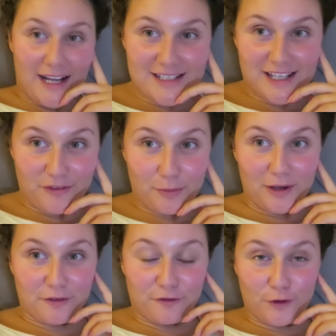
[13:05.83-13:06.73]
That has given
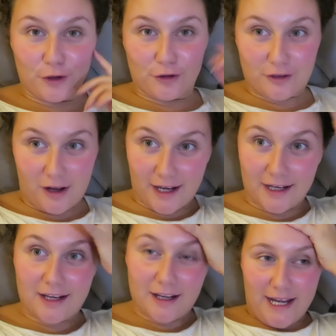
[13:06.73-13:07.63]
me a full on
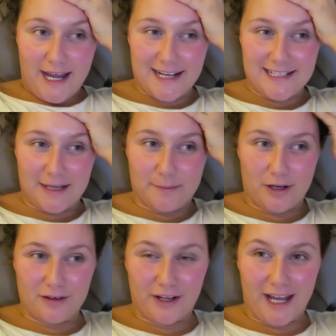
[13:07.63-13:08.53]
like a headache, but
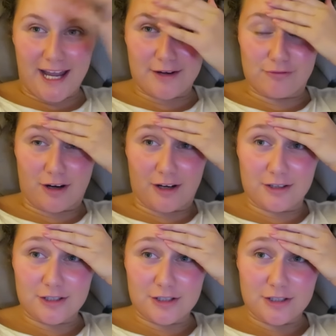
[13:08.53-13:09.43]
kind of like a head
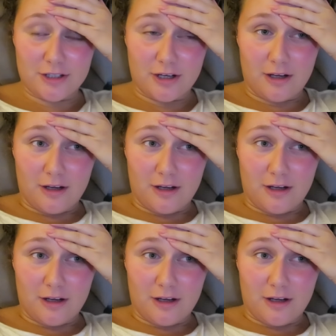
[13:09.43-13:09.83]
rush.